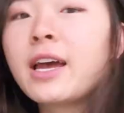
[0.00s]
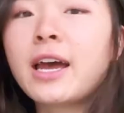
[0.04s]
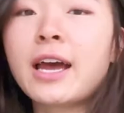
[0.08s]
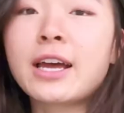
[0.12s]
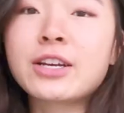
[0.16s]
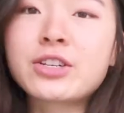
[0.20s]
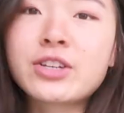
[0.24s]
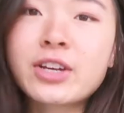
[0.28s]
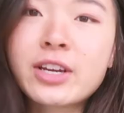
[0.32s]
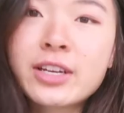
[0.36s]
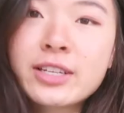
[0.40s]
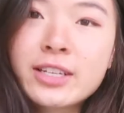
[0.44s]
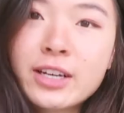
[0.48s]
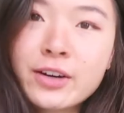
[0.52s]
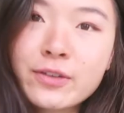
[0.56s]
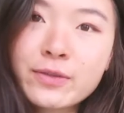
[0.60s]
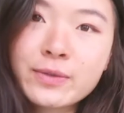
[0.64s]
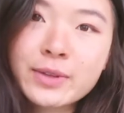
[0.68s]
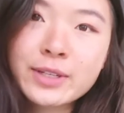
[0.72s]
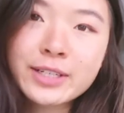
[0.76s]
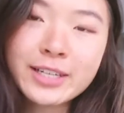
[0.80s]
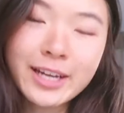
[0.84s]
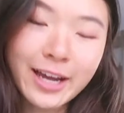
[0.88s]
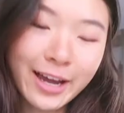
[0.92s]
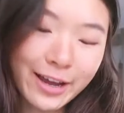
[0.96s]
As you can tell
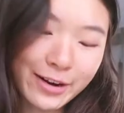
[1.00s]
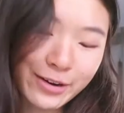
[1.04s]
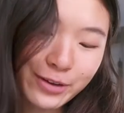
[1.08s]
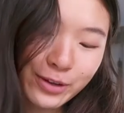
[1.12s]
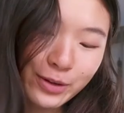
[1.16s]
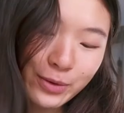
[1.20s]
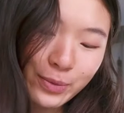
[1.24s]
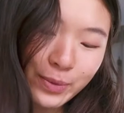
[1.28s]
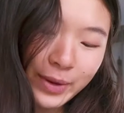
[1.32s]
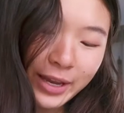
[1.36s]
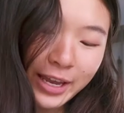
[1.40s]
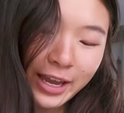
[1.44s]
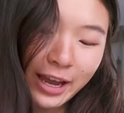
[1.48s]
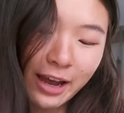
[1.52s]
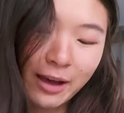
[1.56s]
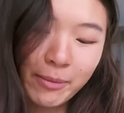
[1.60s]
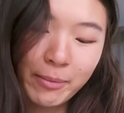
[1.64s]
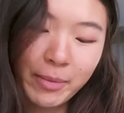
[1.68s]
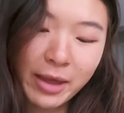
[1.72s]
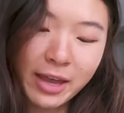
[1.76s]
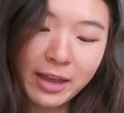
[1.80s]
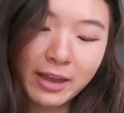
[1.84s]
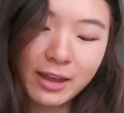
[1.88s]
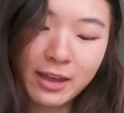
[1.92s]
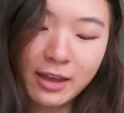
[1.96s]
from the title, we are
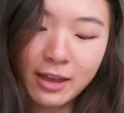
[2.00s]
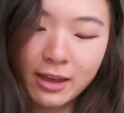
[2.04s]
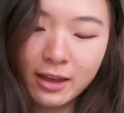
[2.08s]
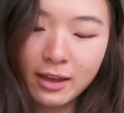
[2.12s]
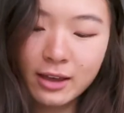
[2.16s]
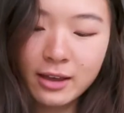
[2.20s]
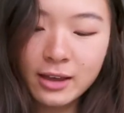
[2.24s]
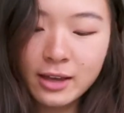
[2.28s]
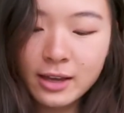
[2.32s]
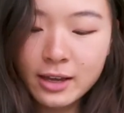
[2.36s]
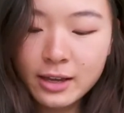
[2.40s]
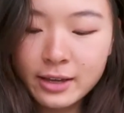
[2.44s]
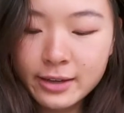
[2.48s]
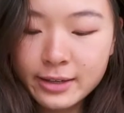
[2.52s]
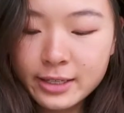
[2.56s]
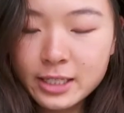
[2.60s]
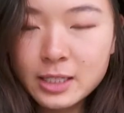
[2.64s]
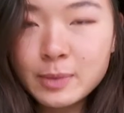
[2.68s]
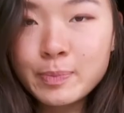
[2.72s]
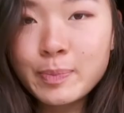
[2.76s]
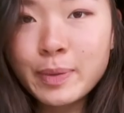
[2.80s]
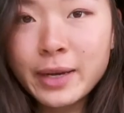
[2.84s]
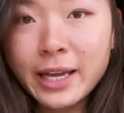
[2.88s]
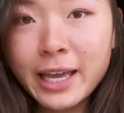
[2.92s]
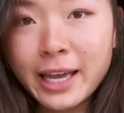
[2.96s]
making
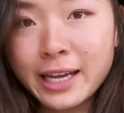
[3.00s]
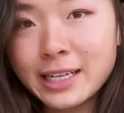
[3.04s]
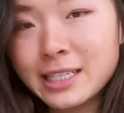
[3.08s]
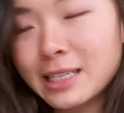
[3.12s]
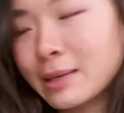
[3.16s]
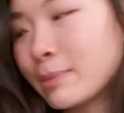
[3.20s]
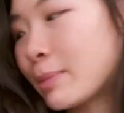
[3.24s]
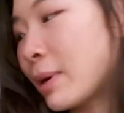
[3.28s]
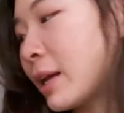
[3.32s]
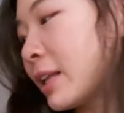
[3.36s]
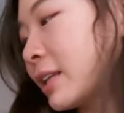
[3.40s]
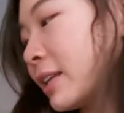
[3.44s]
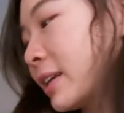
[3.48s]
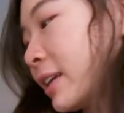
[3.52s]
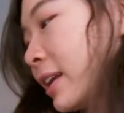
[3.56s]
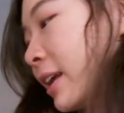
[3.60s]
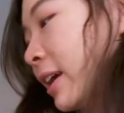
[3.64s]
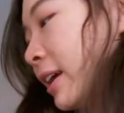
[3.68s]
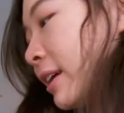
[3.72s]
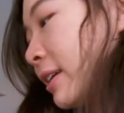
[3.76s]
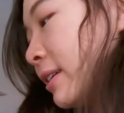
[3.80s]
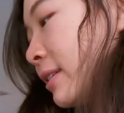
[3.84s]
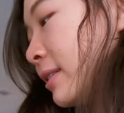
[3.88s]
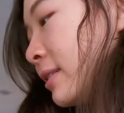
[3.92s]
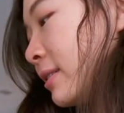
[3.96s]
spaghetti
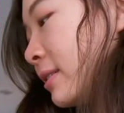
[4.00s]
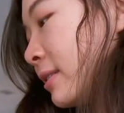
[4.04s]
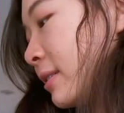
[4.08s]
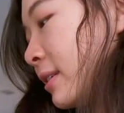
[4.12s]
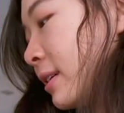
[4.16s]
bolognese.